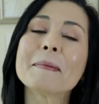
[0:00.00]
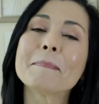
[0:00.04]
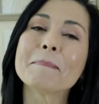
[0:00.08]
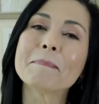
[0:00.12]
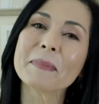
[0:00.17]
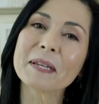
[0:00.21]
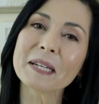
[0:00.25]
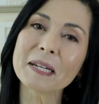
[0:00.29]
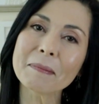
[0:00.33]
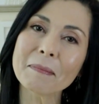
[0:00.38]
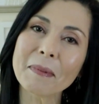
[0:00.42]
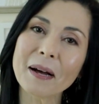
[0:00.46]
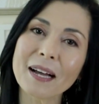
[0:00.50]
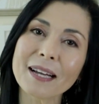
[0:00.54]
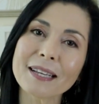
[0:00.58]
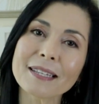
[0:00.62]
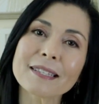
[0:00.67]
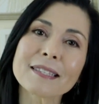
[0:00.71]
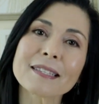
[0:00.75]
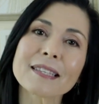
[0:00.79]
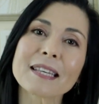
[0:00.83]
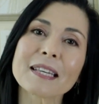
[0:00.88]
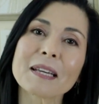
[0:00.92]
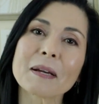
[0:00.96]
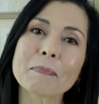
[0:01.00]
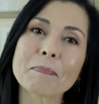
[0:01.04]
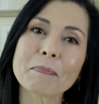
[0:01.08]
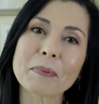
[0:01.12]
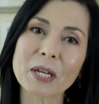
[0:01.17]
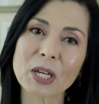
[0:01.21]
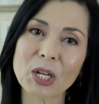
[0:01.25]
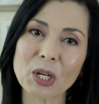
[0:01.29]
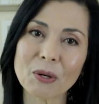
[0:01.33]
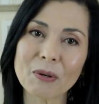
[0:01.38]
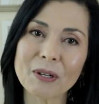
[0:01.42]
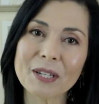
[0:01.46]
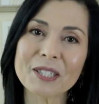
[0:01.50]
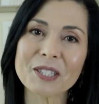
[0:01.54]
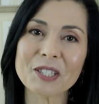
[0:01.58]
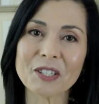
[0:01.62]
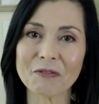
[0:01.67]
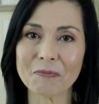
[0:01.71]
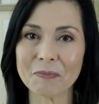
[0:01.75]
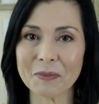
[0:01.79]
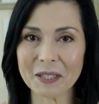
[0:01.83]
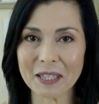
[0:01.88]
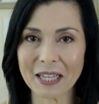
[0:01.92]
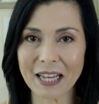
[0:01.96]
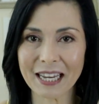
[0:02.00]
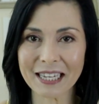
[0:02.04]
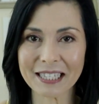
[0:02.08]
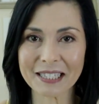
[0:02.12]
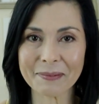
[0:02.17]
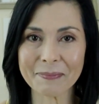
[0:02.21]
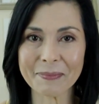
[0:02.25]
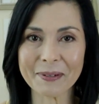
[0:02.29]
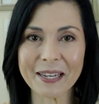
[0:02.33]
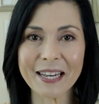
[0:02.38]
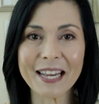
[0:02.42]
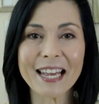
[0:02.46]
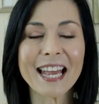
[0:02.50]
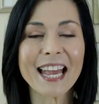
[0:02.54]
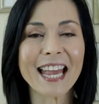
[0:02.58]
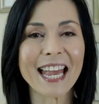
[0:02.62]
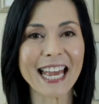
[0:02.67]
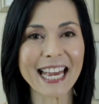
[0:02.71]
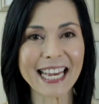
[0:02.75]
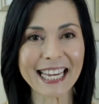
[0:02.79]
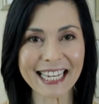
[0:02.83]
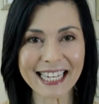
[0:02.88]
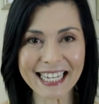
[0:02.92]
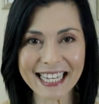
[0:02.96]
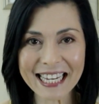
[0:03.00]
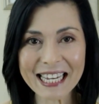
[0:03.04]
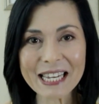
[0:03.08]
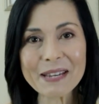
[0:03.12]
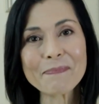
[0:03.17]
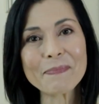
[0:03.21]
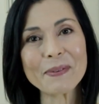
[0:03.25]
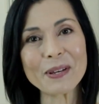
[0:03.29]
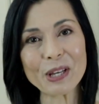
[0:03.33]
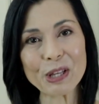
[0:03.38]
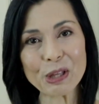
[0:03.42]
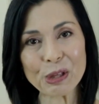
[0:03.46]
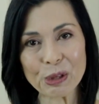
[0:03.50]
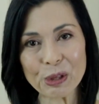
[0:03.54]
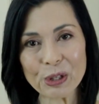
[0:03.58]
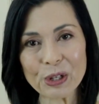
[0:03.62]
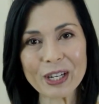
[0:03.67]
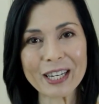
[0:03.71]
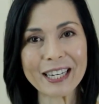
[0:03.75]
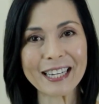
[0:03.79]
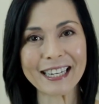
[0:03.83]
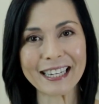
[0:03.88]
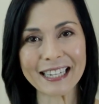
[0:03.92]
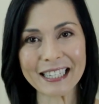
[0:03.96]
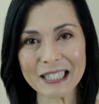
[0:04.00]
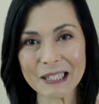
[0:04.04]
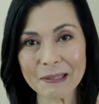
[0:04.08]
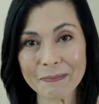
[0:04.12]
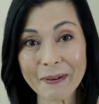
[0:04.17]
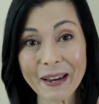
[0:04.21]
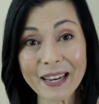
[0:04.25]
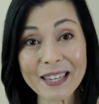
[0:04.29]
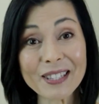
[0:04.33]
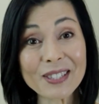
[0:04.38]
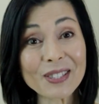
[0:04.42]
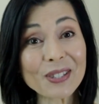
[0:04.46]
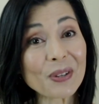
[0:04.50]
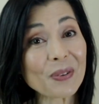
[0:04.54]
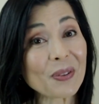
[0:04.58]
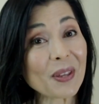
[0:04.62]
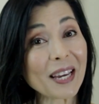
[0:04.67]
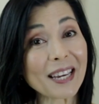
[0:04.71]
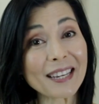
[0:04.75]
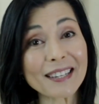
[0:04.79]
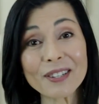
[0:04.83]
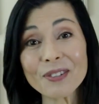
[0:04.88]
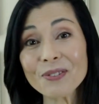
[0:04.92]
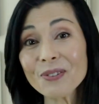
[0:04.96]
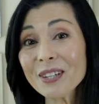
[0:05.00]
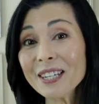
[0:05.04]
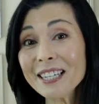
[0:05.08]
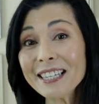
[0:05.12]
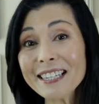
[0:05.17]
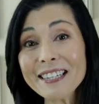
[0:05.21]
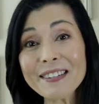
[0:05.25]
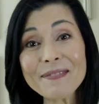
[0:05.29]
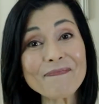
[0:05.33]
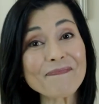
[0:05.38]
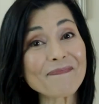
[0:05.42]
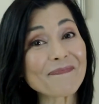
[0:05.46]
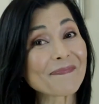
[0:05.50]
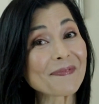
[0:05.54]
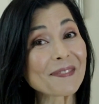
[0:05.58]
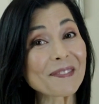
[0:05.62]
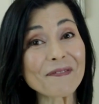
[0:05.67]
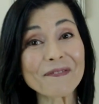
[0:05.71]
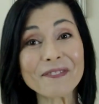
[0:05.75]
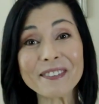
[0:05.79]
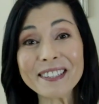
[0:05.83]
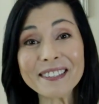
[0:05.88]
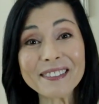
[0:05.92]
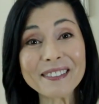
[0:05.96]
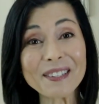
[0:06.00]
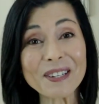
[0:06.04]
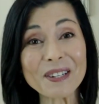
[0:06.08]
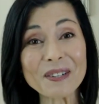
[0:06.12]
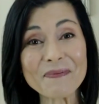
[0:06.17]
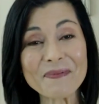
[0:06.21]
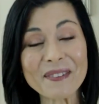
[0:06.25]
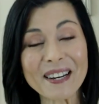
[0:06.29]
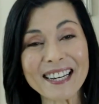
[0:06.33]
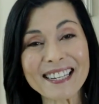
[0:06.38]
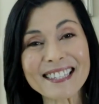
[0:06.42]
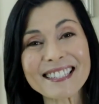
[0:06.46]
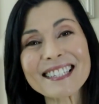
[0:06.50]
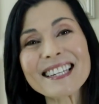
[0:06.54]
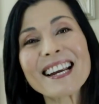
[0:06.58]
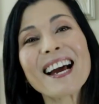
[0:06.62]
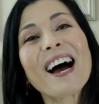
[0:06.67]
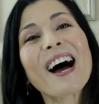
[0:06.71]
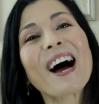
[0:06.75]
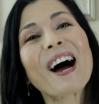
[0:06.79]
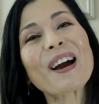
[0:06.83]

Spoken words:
minimize the appearance of melasma and keep it looking its best so that you can feel your best.